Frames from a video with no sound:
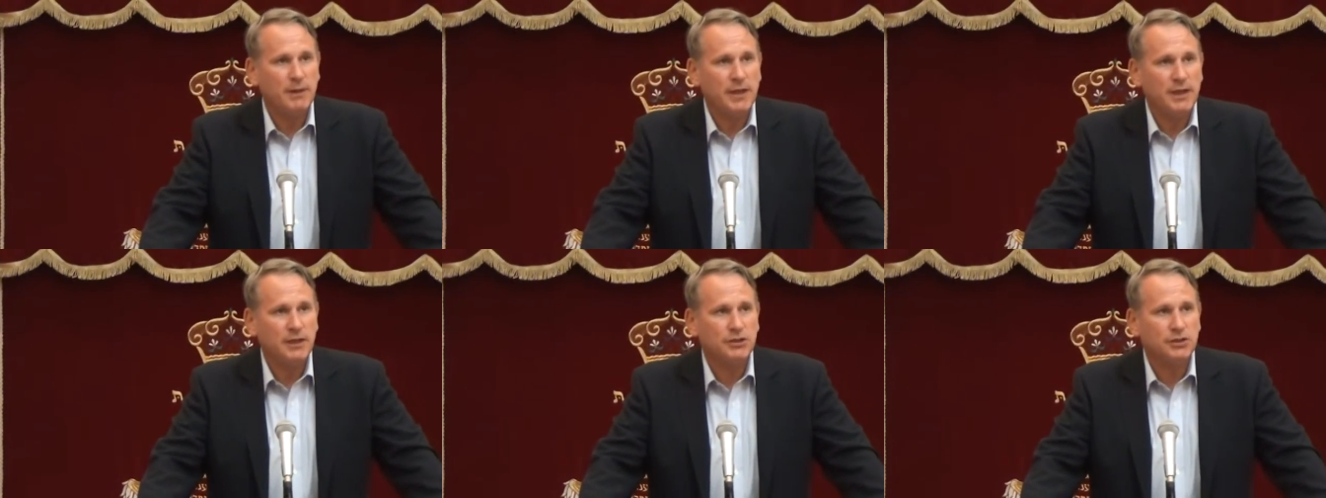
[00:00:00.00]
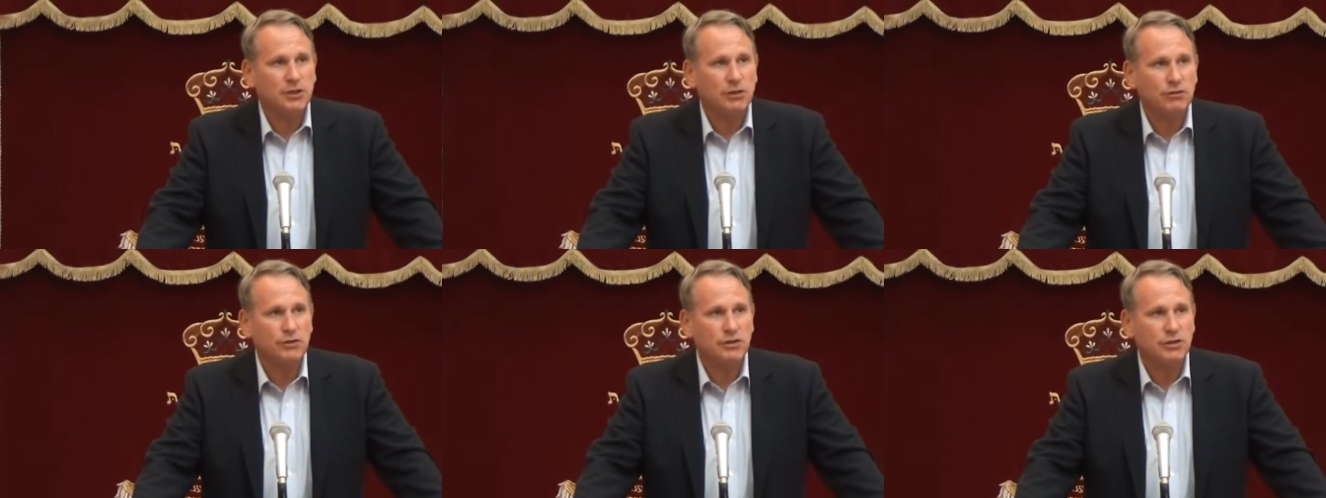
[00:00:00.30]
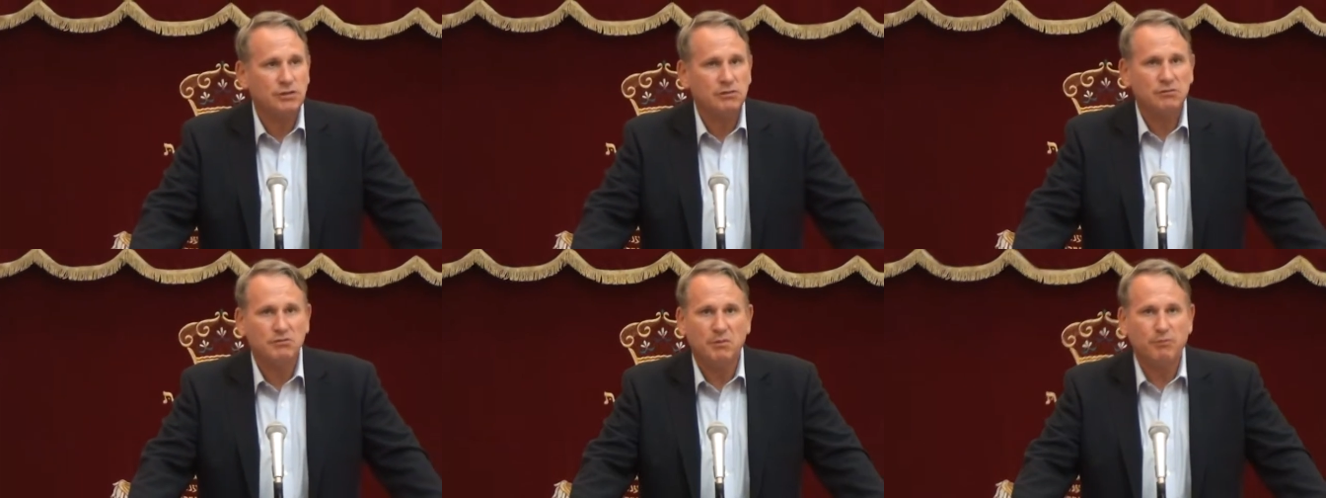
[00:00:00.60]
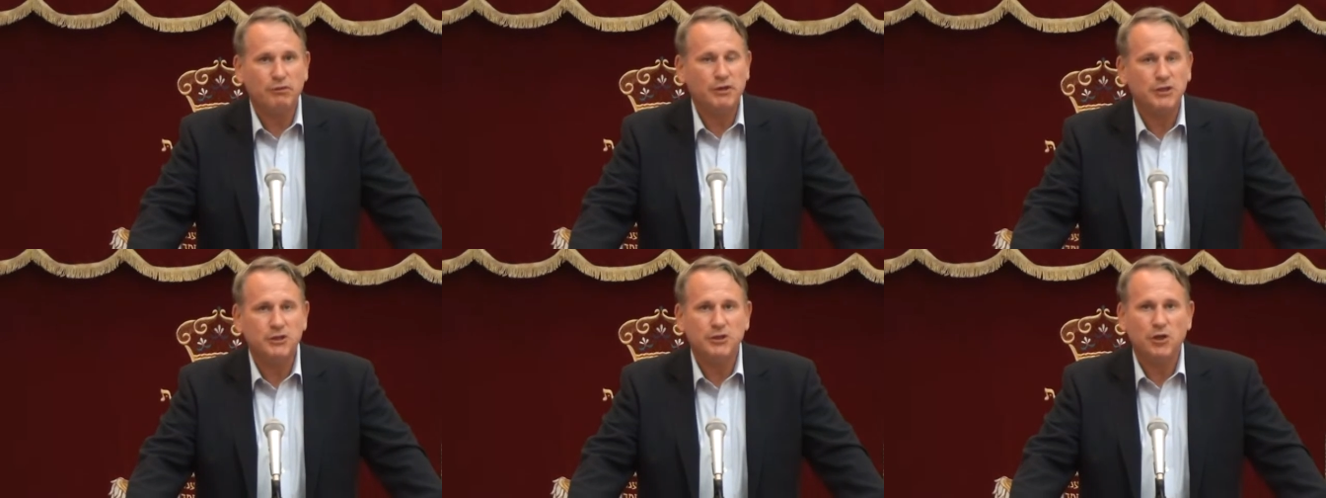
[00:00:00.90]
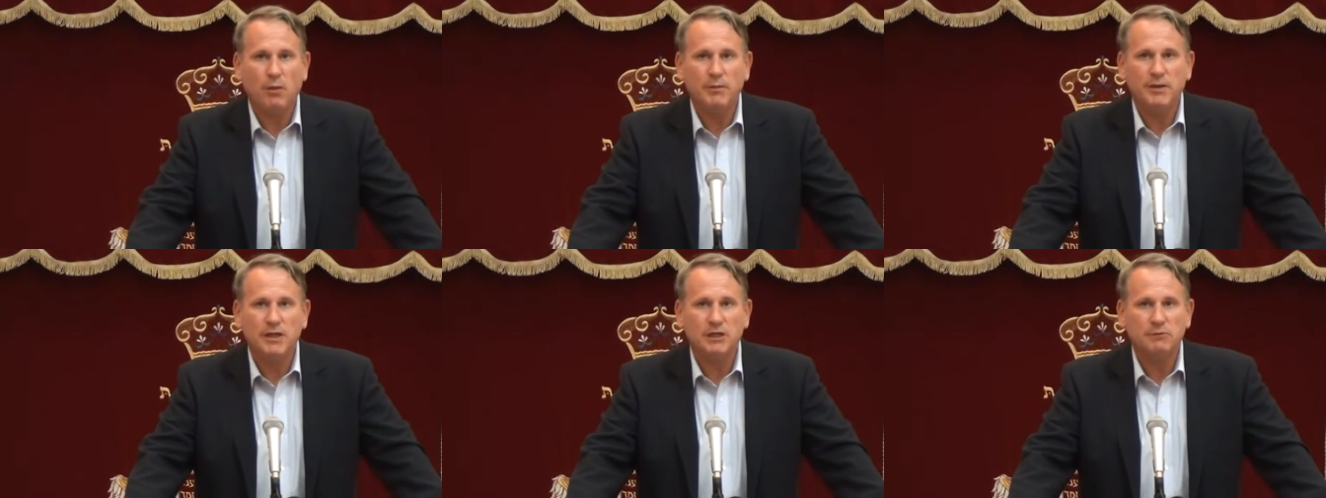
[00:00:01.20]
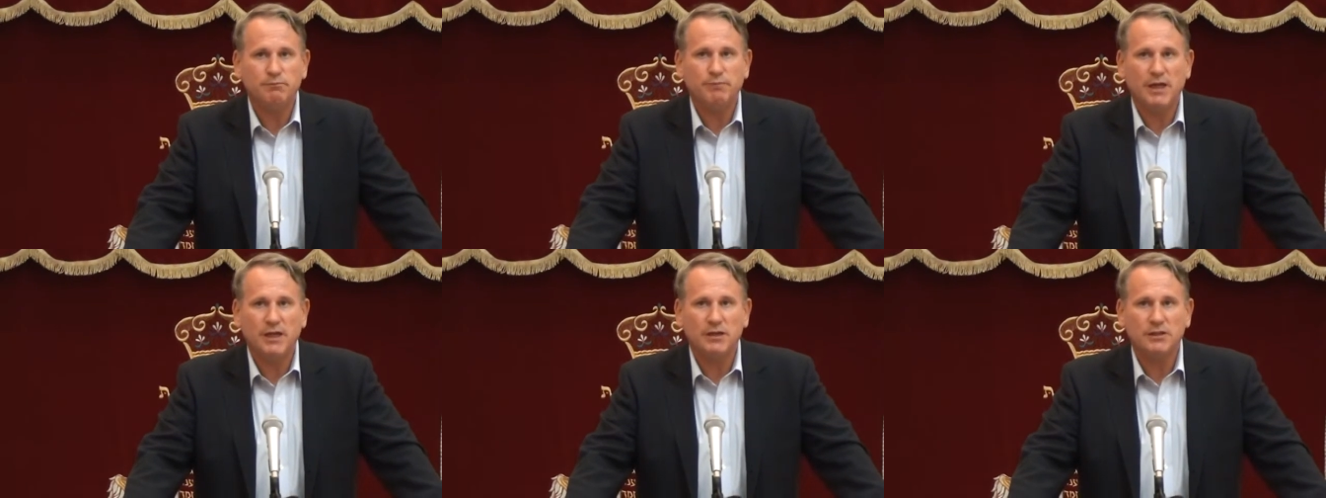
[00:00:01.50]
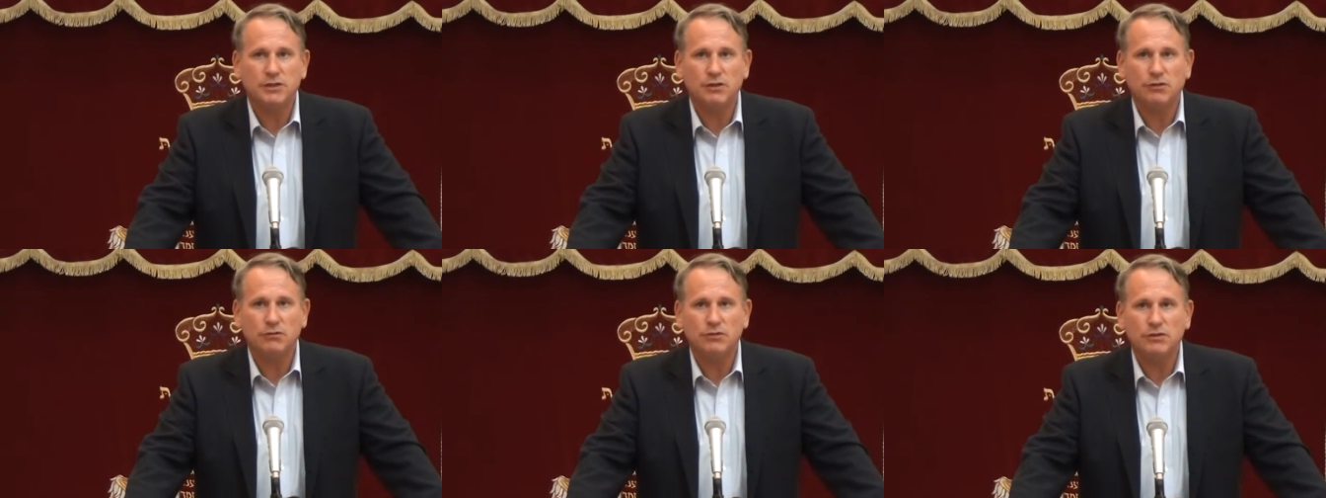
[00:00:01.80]
bad soldiers. The British Army has bad
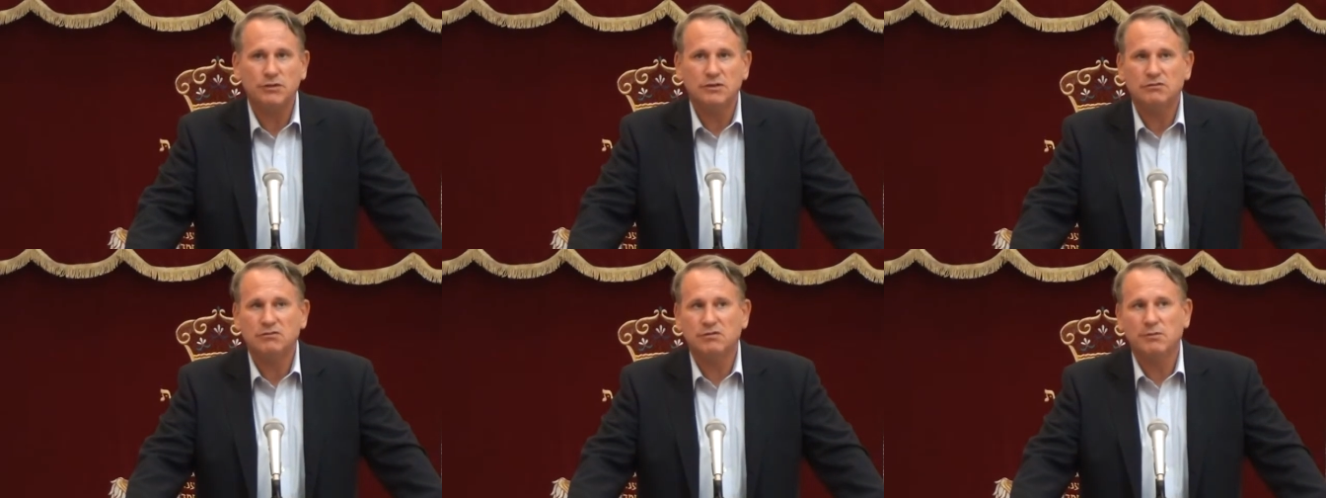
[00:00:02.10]
soldiers.